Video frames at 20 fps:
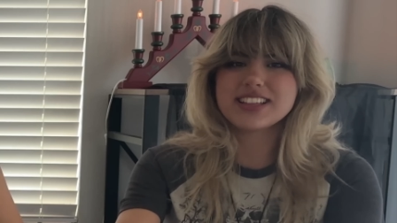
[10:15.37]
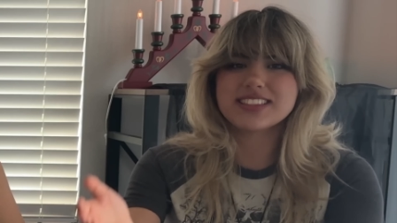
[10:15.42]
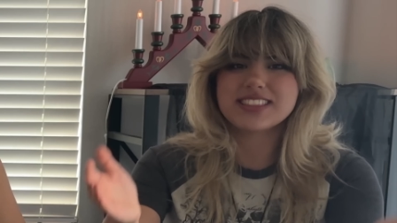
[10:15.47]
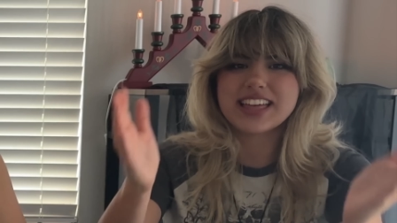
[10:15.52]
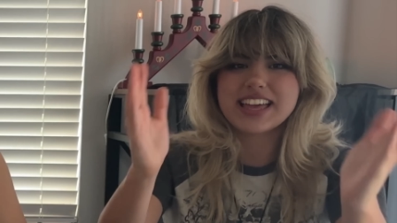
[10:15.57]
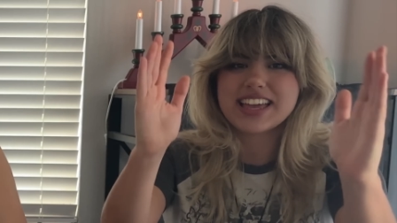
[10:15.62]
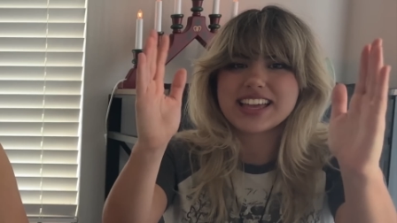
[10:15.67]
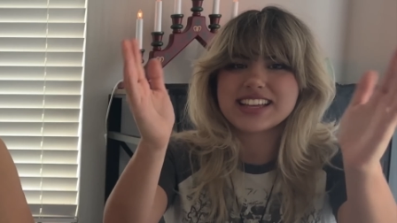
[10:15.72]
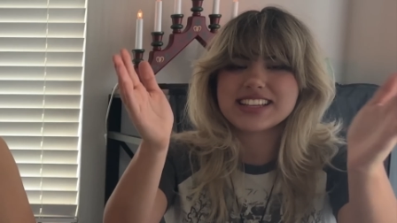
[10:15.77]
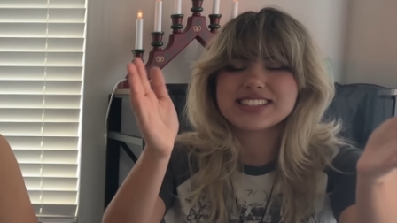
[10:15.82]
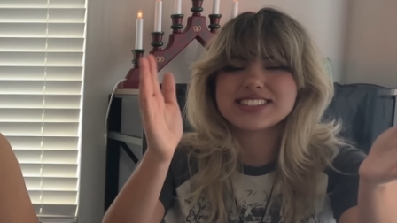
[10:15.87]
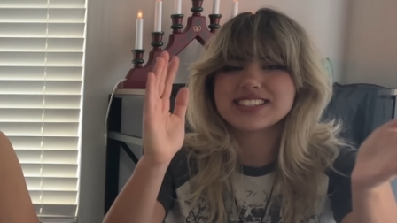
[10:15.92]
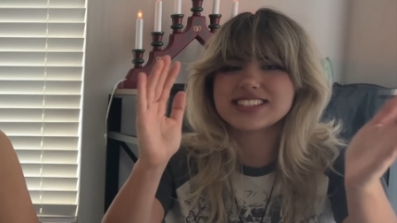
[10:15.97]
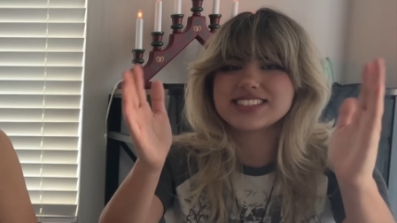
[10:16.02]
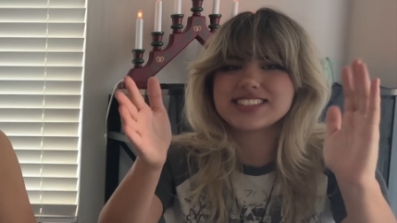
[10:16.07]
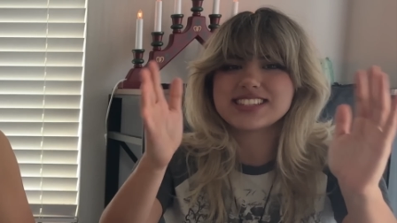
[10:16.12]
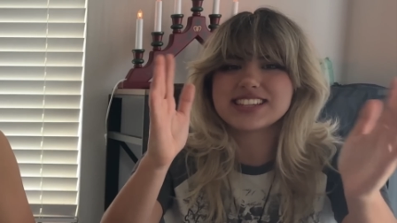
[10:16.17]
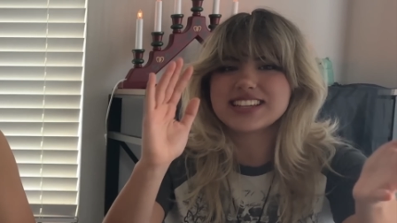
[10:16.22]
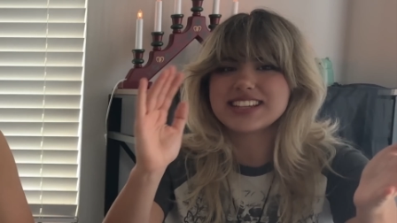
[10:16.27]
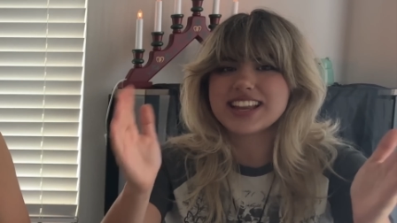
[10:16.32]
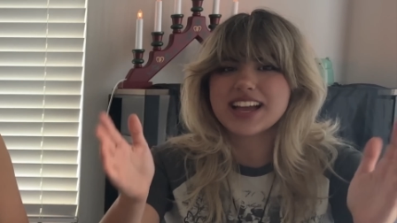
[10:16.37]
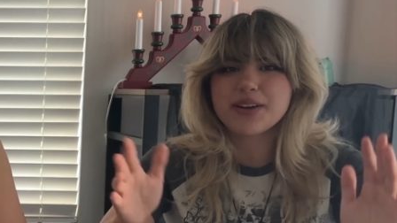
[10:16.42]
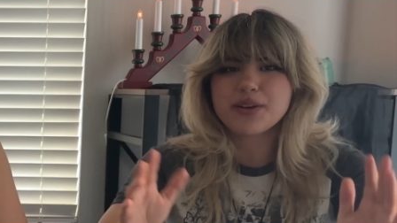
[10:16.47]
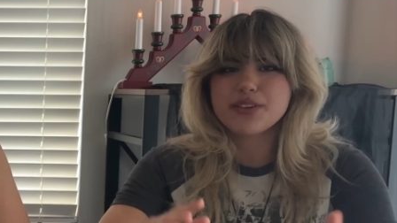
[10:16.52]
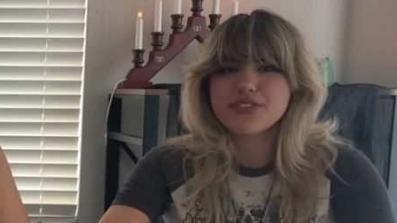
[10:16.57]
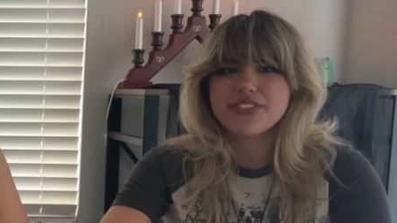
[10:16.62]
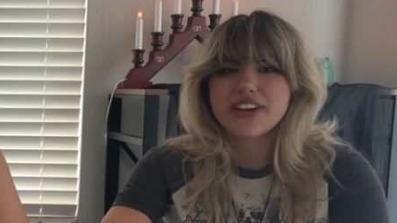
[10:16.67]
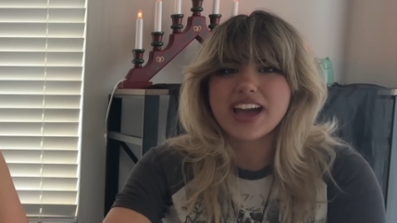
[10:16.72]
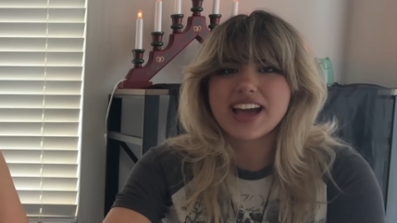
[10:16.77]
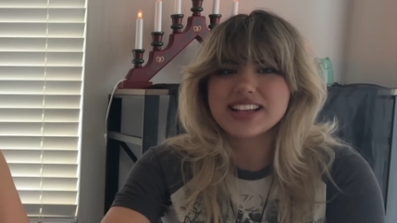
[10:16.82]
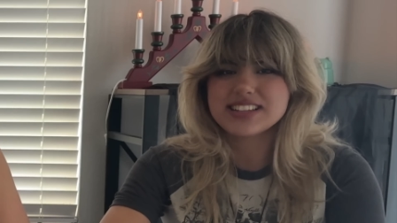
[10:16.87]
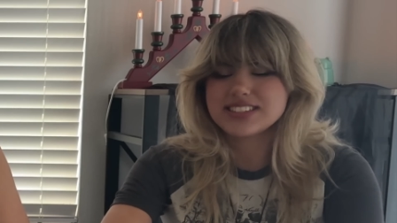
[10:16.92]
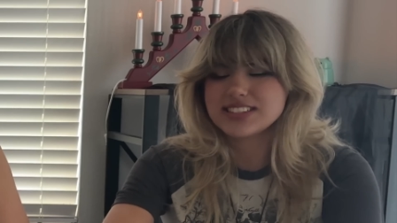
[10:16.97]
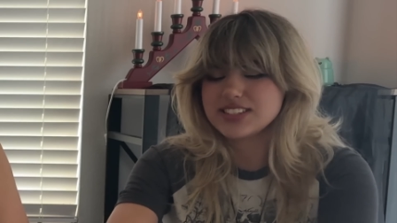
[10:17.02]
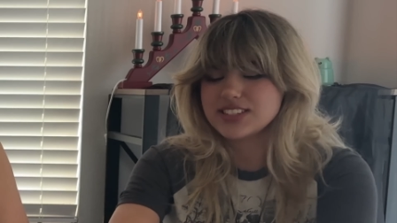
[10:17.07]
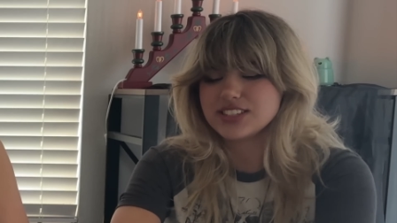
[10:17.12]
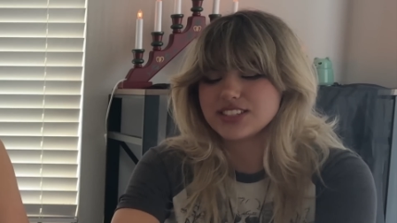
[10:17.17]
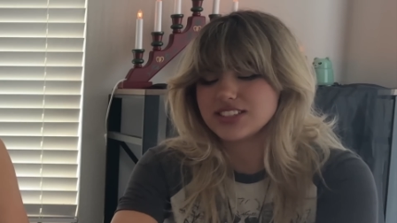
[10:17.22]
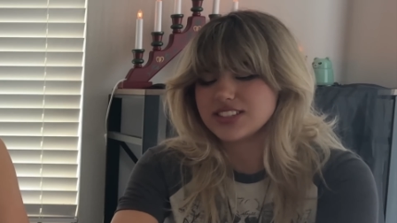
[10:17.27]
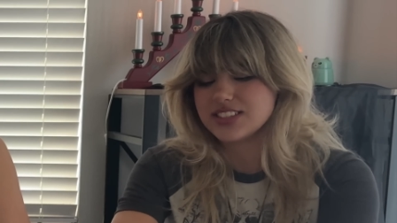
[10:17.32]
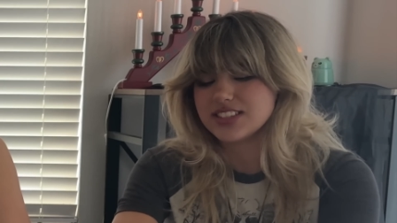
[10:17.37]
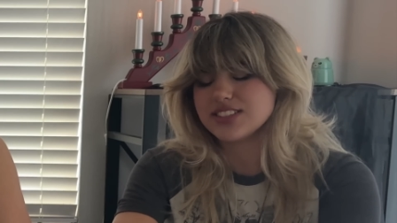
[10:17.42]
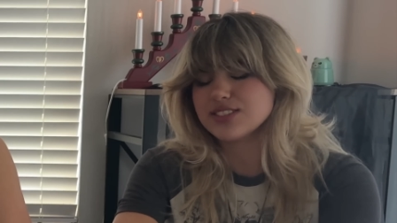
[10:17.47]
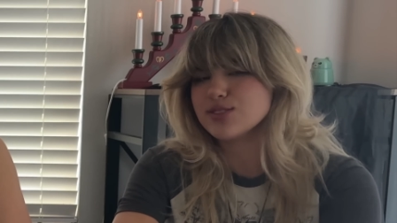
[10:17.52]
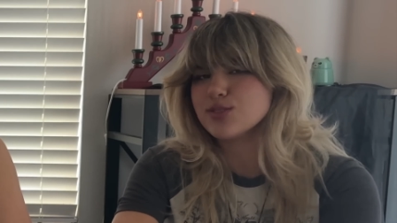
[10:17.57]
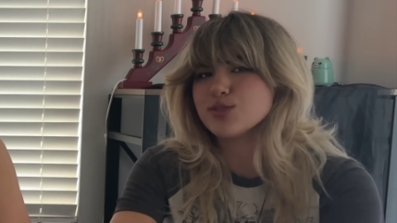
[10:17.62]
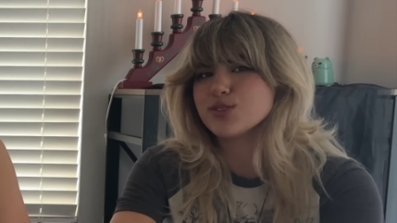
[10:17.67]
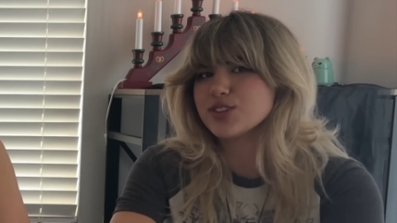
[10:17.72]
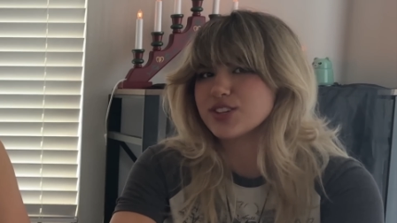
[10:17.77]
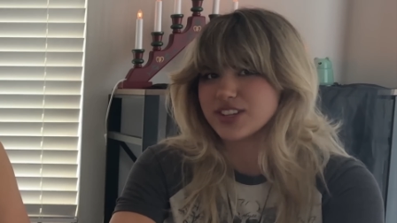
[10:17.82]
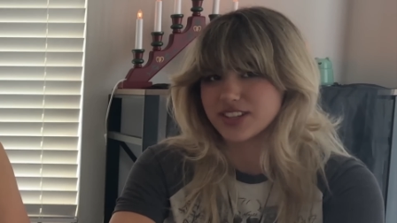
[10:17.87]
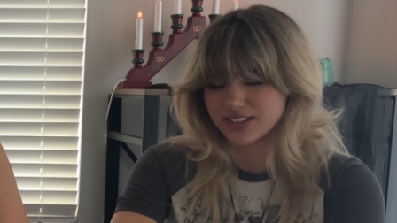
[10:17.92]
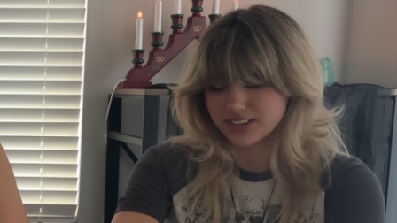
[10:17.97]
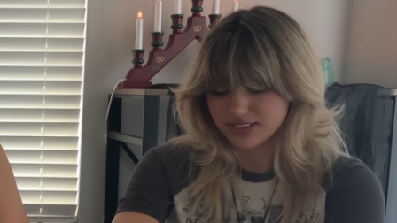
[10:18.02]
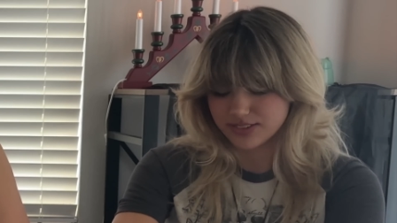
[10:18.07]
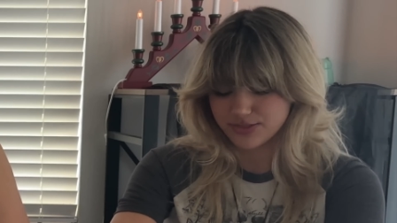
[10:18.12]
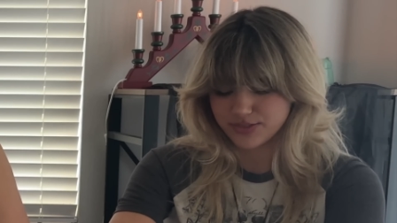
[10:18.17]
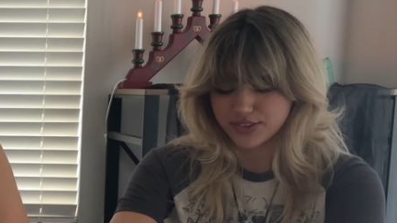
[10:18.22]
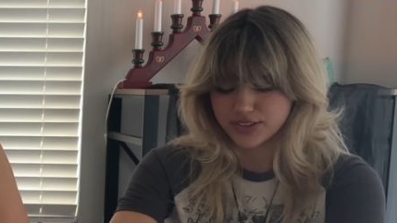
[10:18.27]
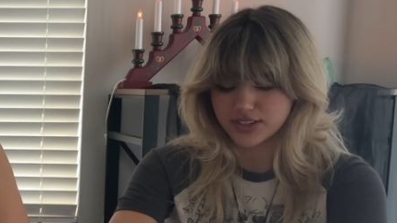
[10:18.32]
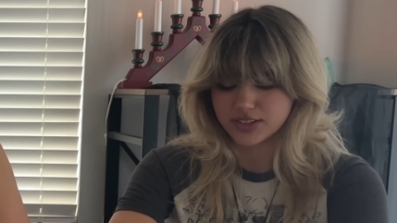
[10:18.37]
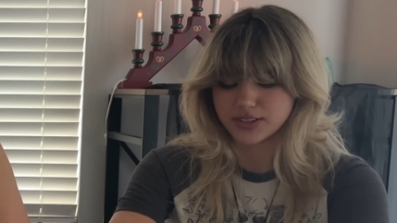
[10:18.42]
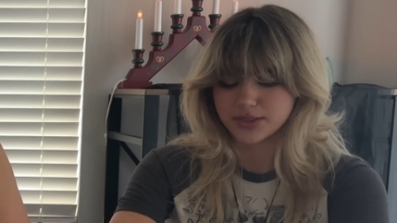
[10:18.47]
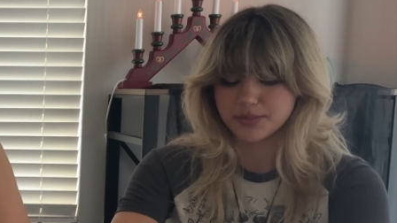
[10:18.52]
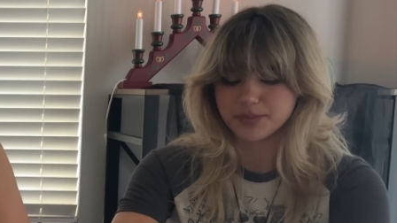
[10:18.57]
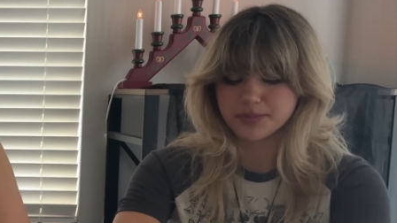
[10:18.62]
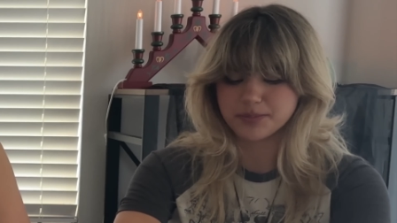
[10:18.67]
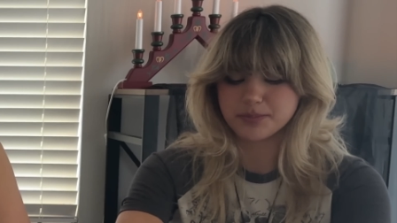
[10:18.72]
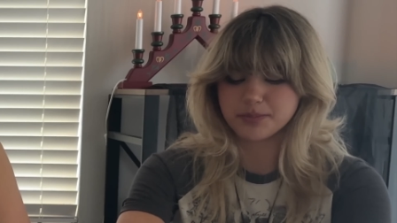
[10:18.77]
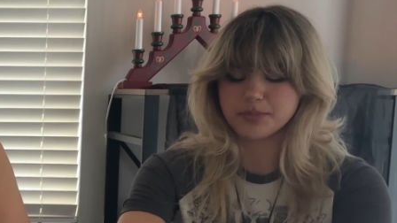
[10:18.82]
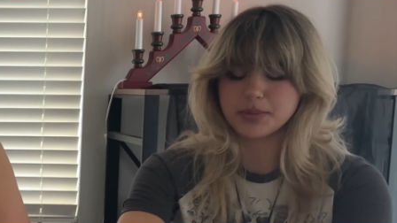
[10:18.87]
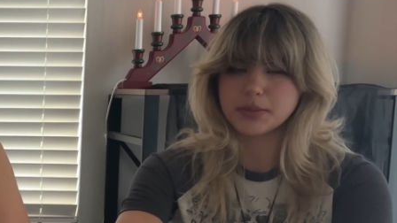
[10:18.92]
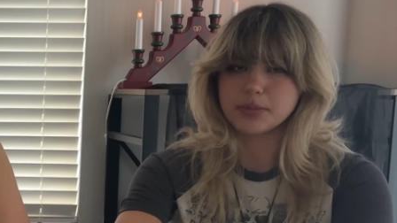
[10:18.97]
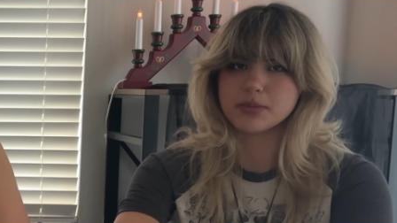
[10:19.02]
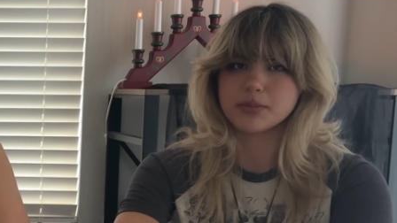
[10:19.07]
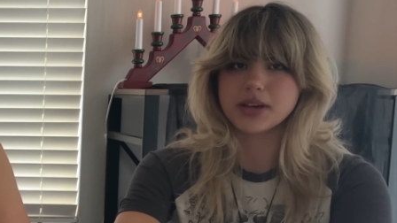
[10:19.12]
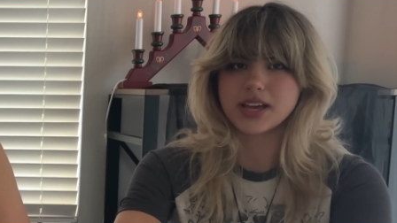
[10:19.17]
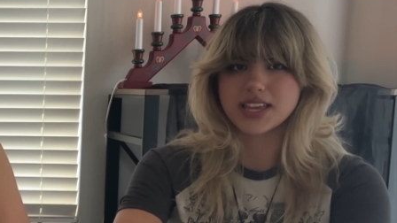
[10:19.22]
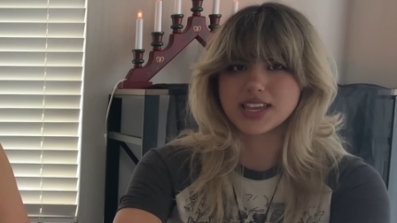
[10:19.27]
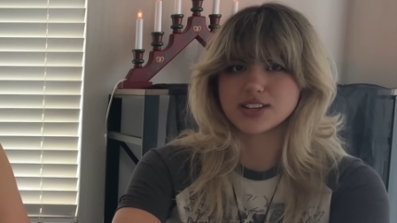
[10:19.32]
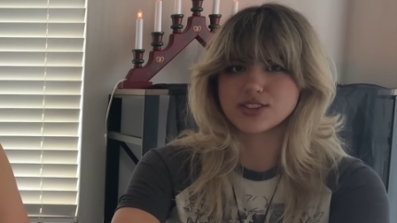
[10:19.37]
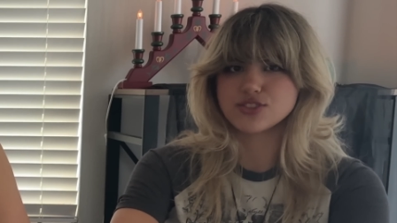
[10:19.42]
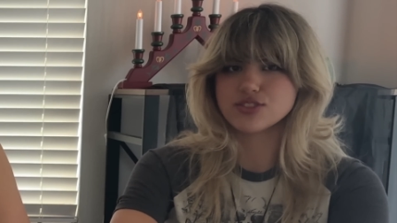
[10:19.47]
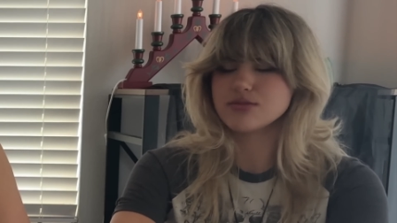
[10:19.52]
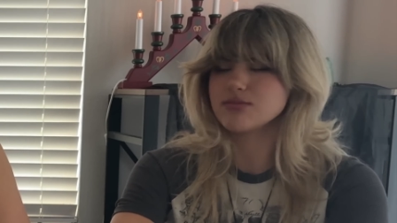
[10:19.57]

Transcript: like a 16 hour fast is no good for people my age.